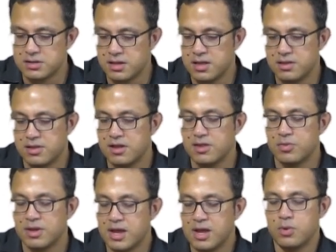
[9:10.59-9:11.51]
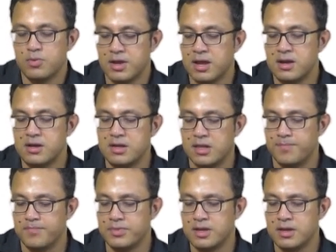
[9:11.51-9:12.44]
the sense that we get away here, is
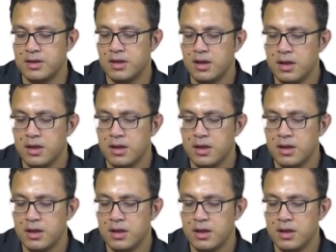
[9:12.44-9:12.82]
the